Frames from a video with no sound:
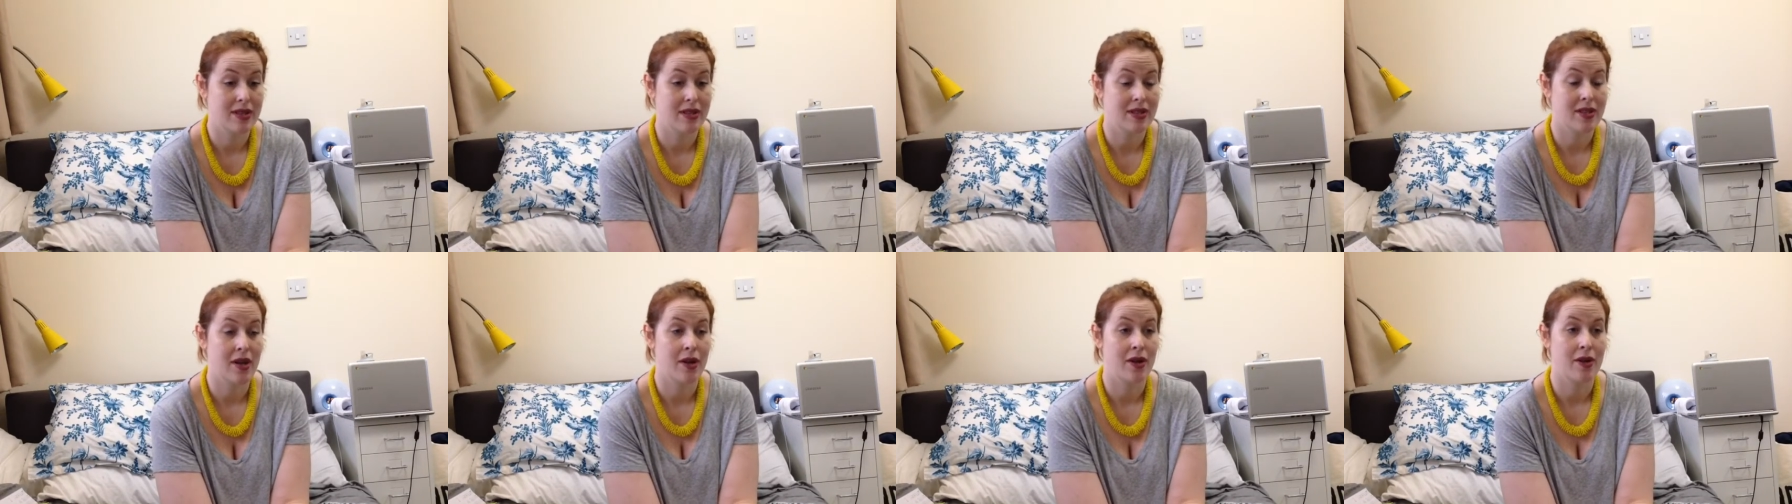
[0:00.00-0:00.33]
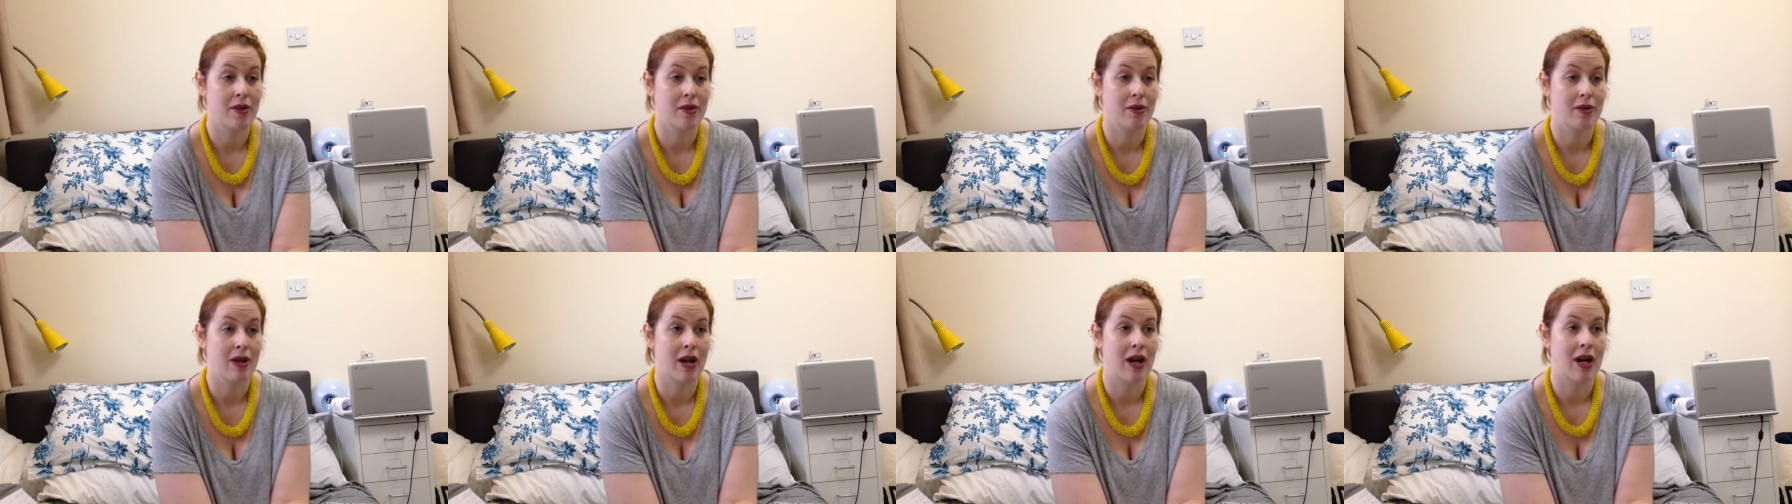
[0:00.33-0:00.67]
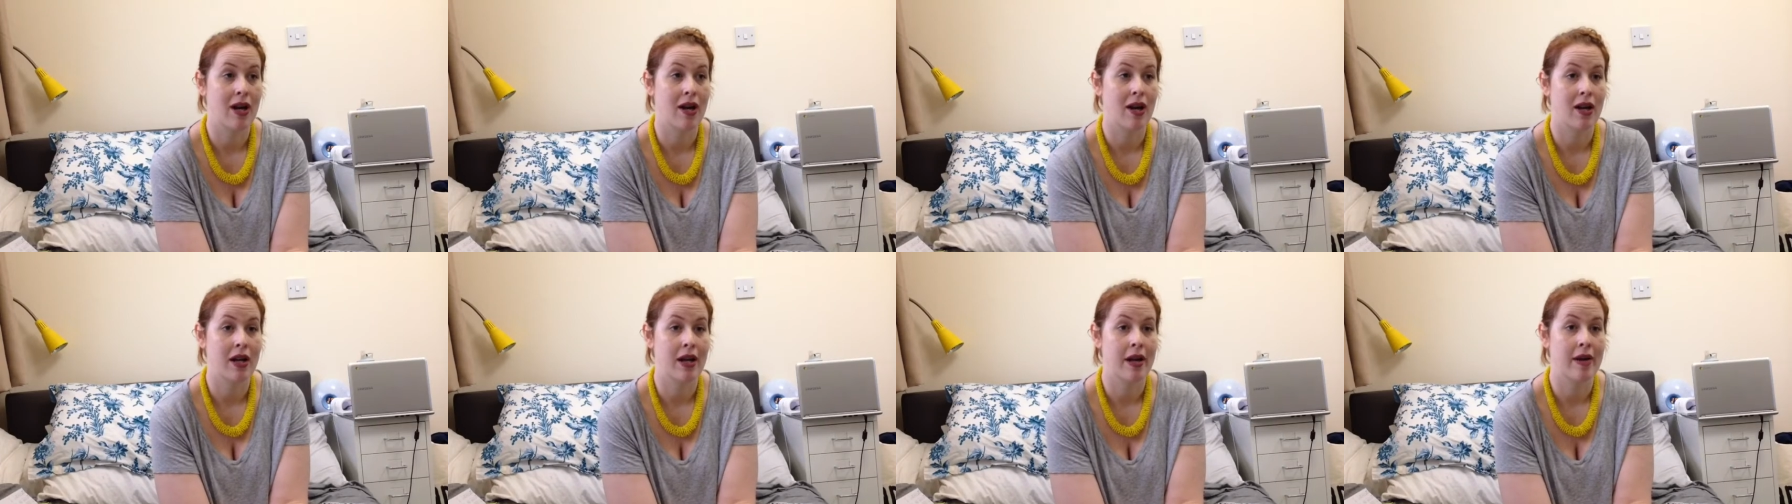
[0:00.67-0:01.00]
so
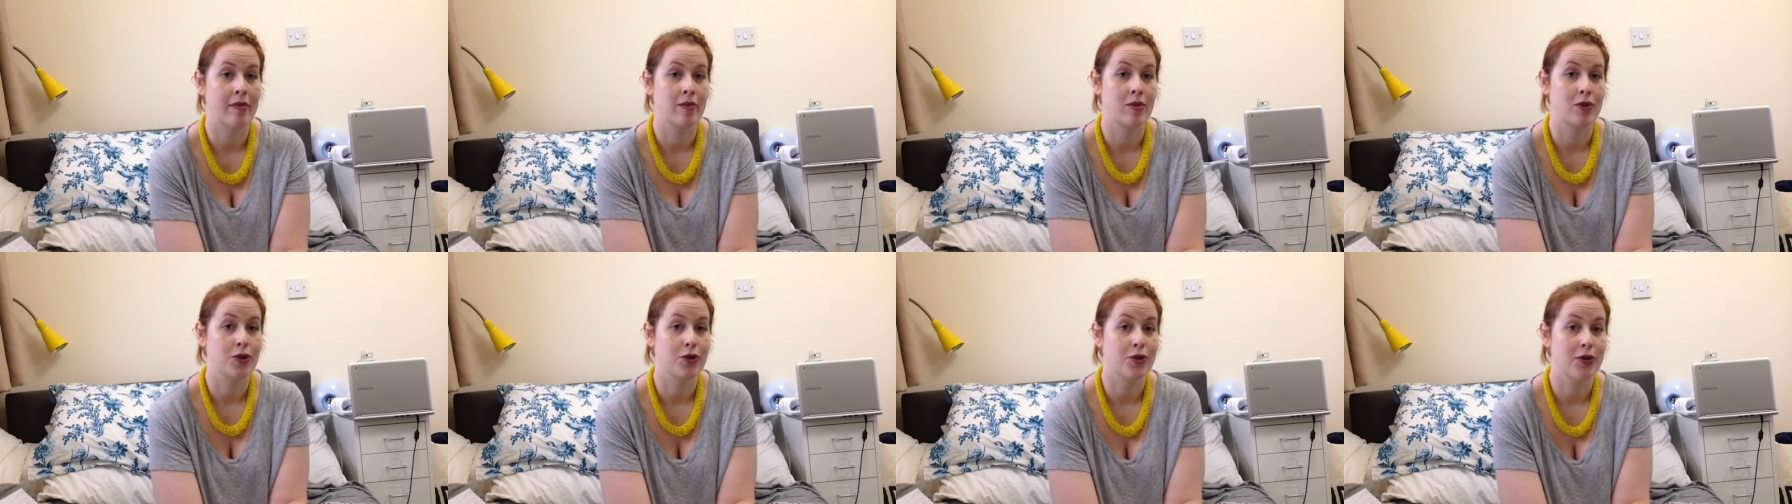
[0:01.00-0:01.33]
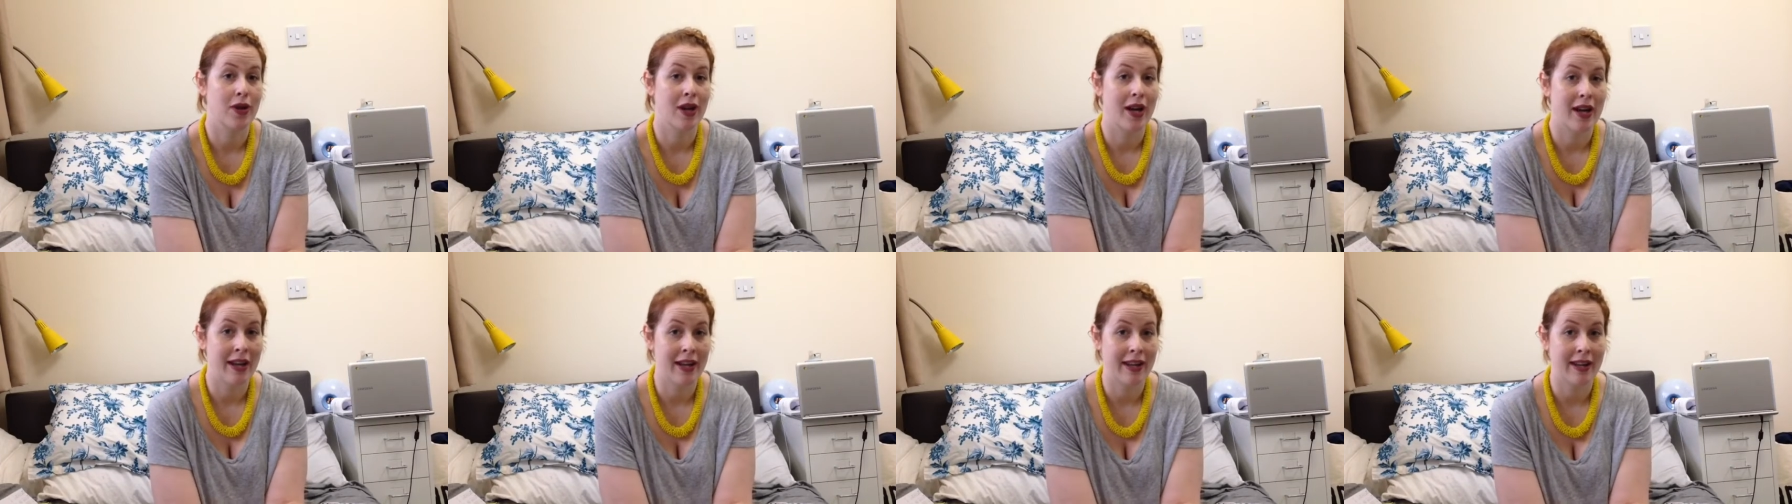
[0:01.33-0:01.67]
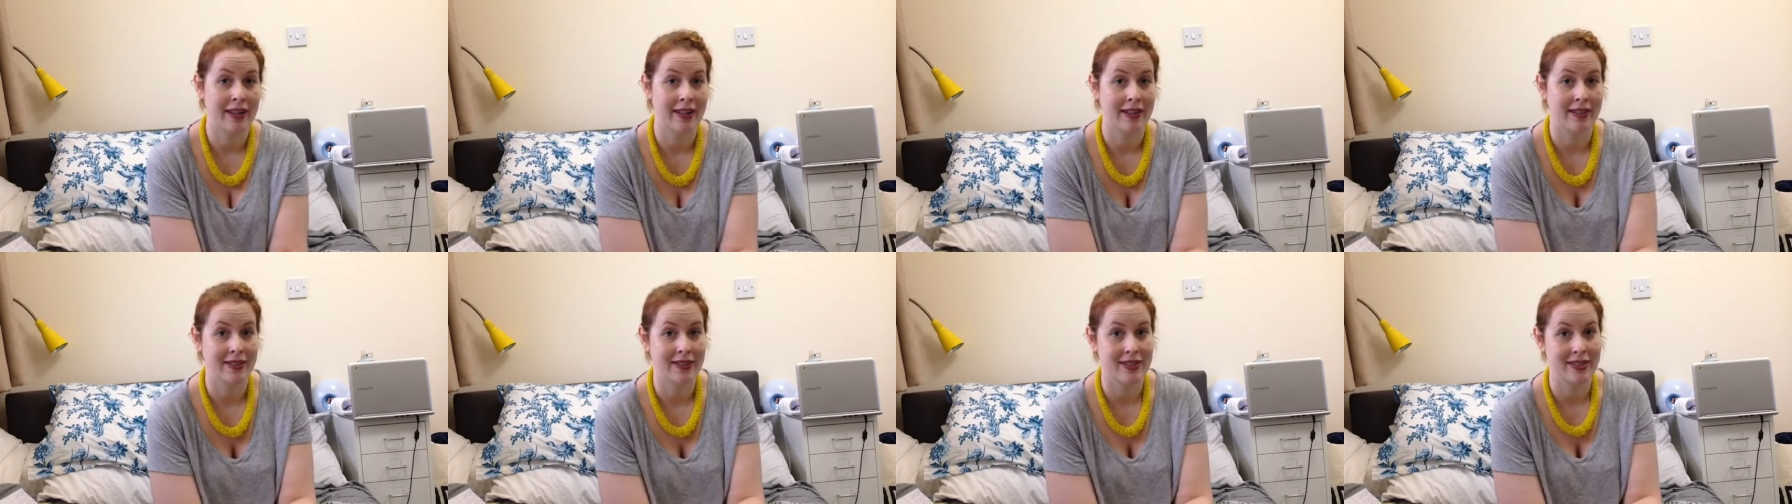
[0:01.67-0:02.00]
I am
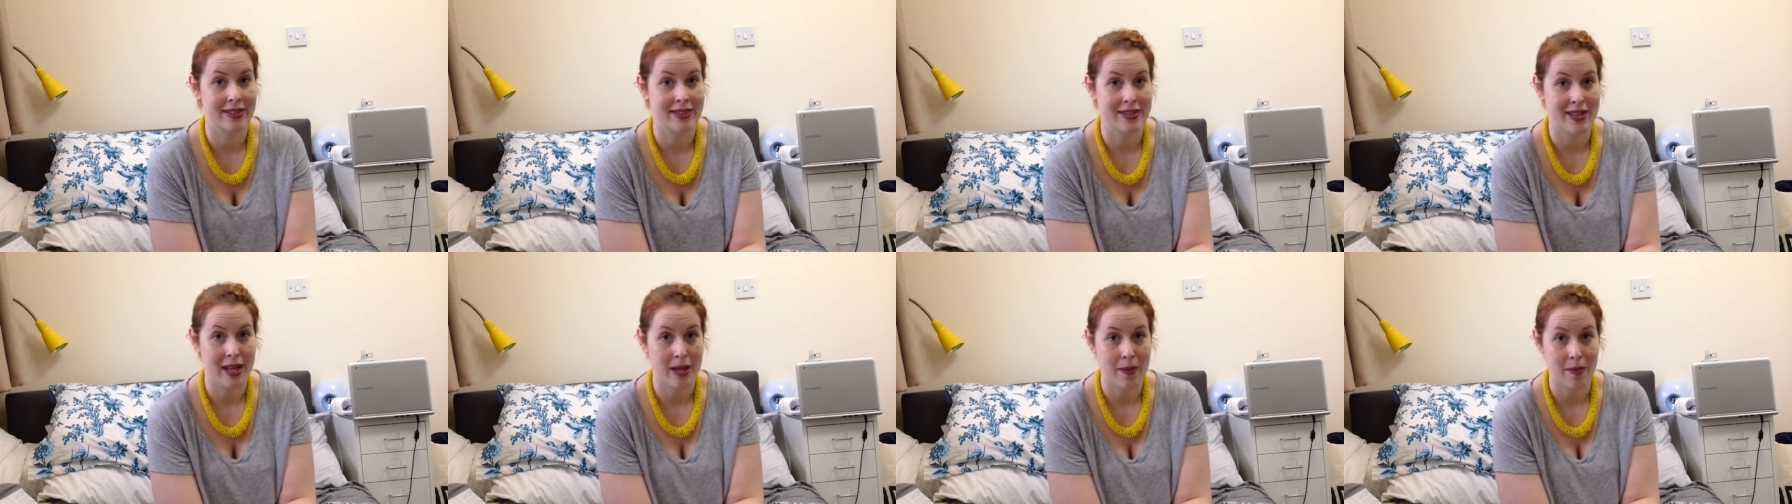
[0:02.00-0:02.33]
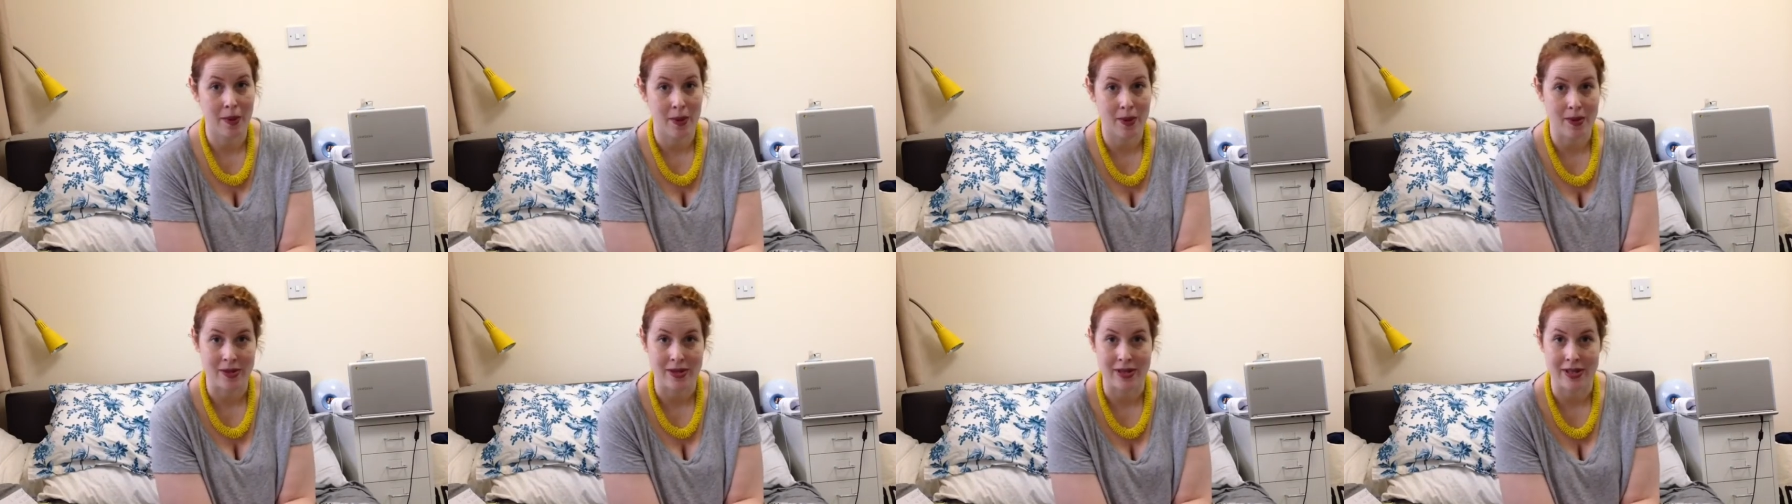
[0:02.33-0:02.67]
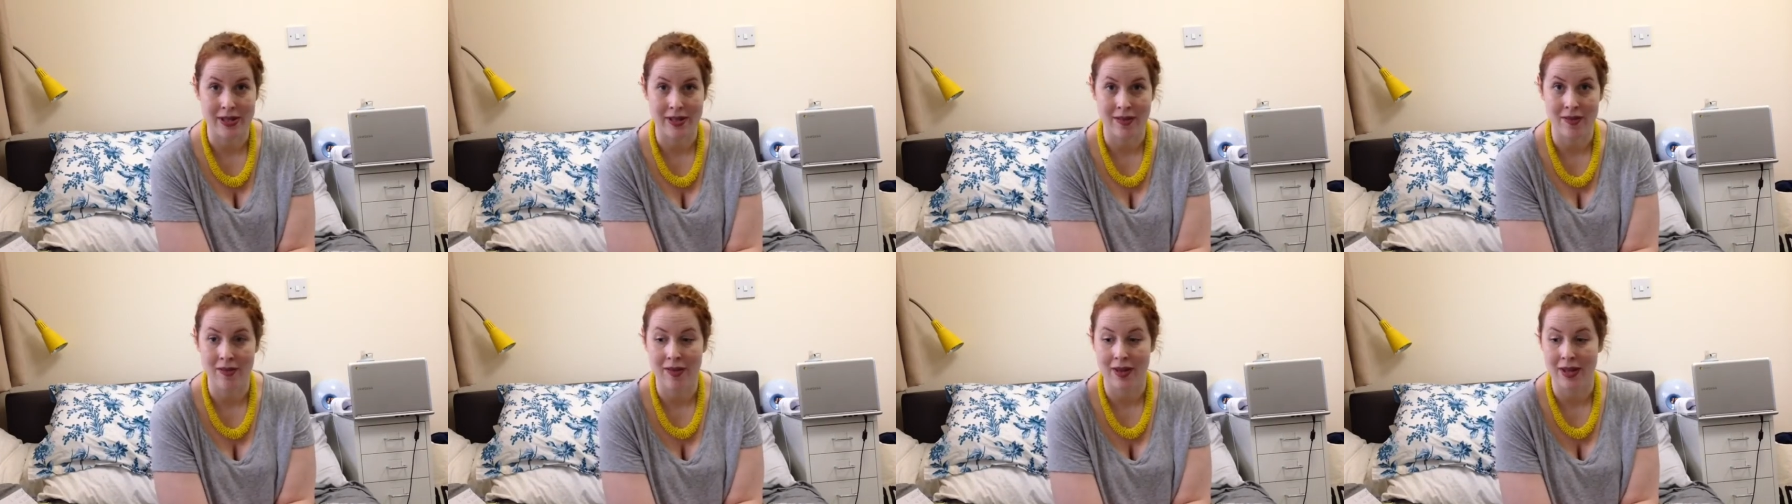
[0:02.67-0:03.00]
trying to stay
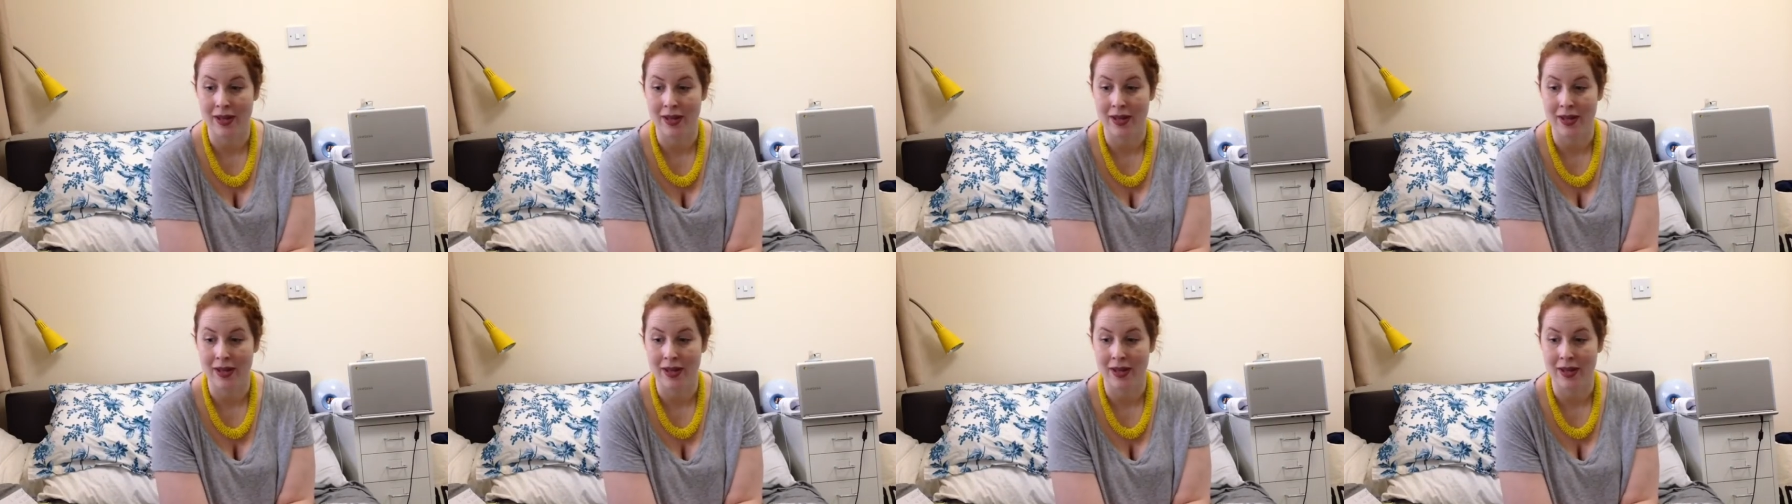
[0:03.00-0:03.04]
positive.